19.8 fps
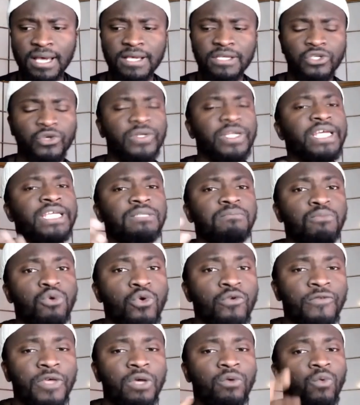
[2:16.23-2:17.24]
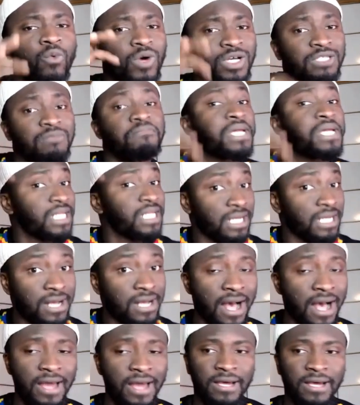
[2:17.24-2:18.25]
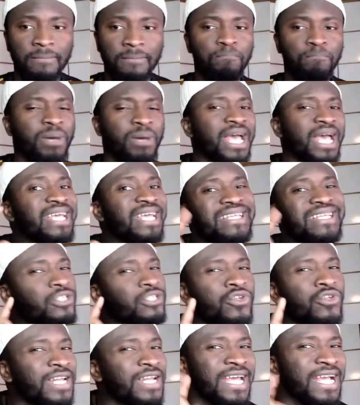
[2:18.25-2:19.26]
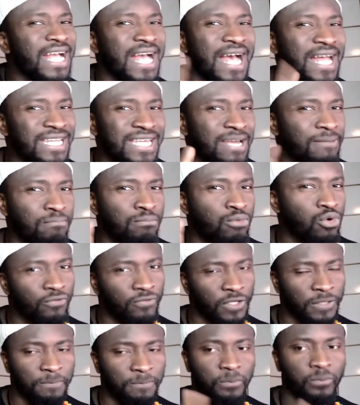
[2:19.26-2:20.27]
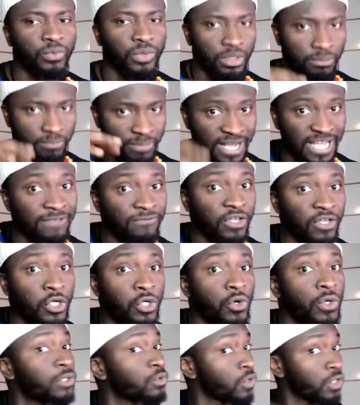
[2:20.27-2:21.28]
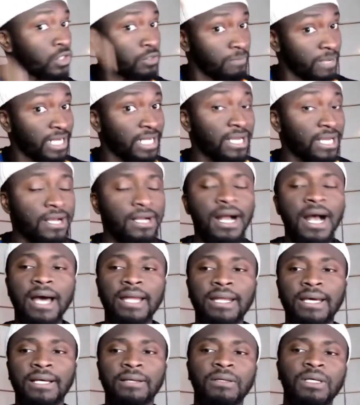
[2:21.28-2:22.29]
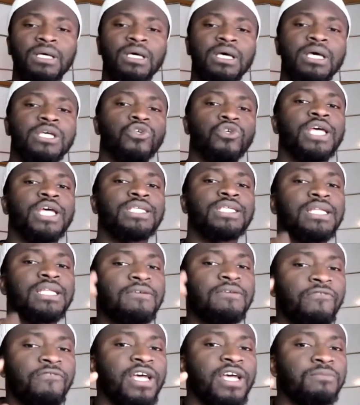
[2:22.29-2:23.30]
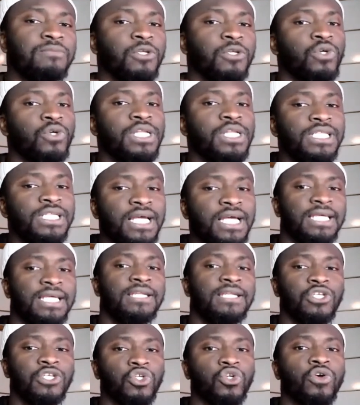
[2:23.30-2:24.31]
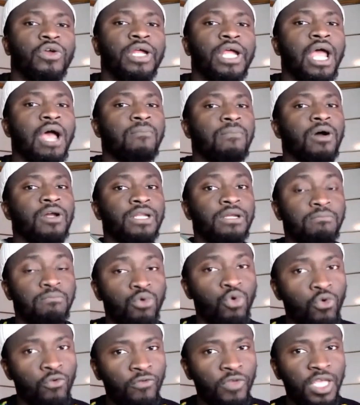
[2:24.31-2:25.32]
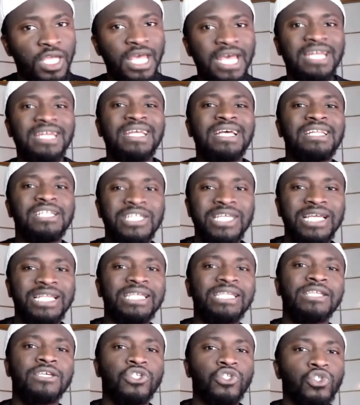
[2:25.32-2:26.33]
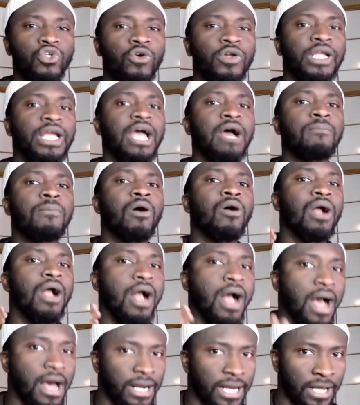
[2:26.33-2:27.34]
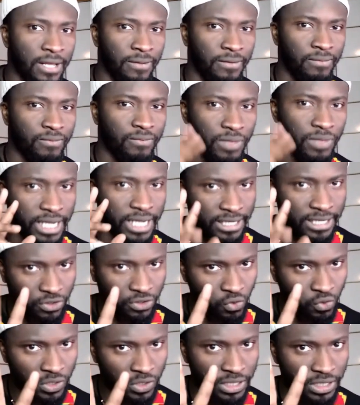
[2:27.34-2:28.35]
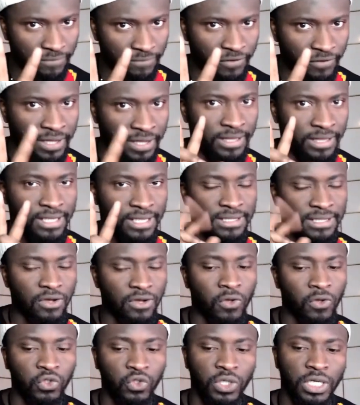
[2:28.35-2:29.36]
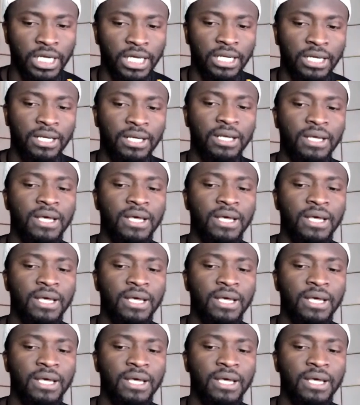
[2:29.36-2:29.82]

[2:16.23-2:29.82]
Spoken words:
So this movie was made in Ghana, but it is not a Ghanaian movie, but even though it was made in Ghana. So there's a difference between telling the story about the movie and then telling the story about Ghana. There are two different things altogether.